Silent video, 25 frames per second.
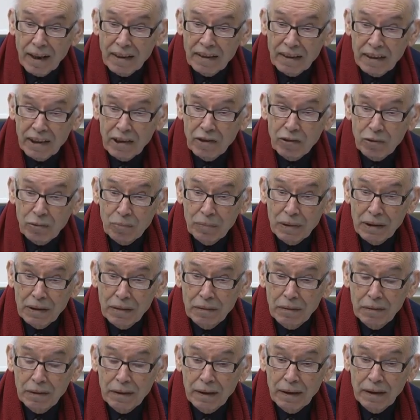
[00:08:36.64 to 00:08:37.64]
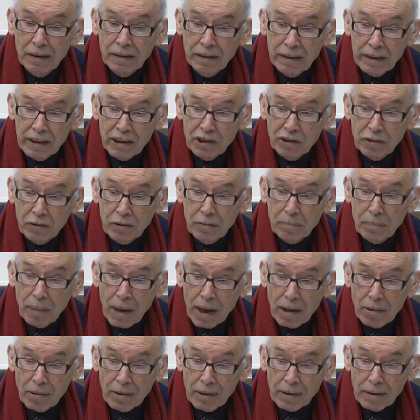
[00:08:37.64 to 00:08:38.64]
as economic and regional
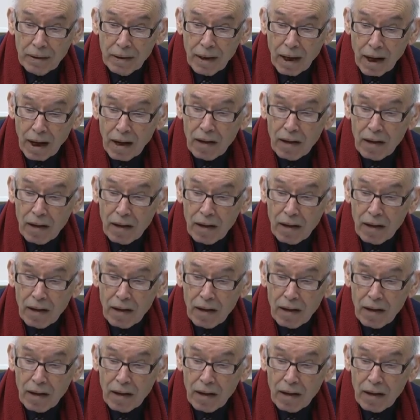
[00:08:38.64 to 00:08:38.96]
power,